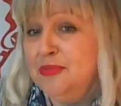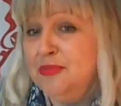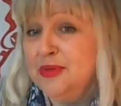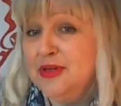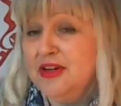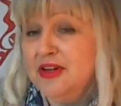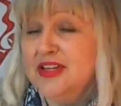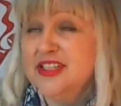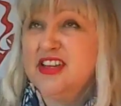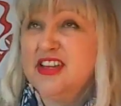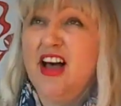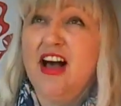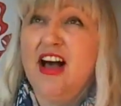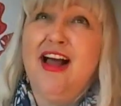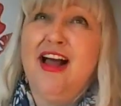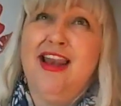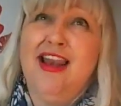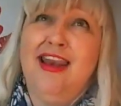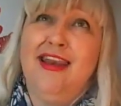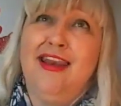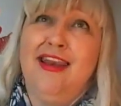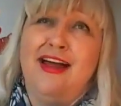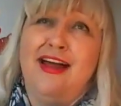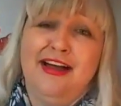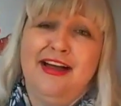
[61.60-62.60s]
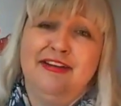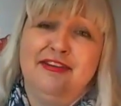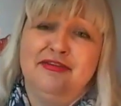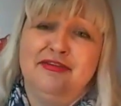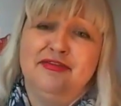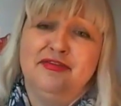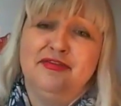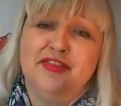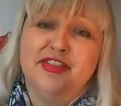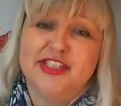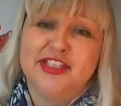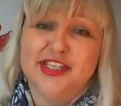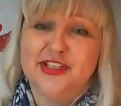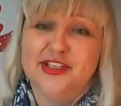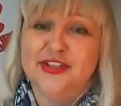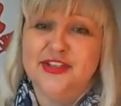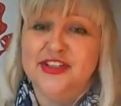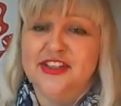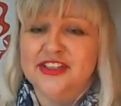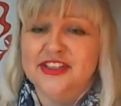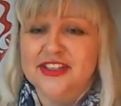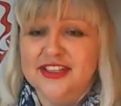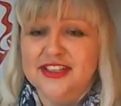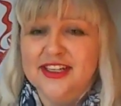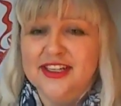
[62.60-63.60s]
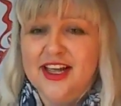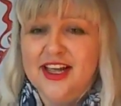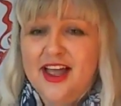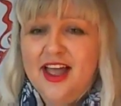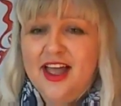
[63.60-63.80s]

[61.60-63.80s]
because I love to learn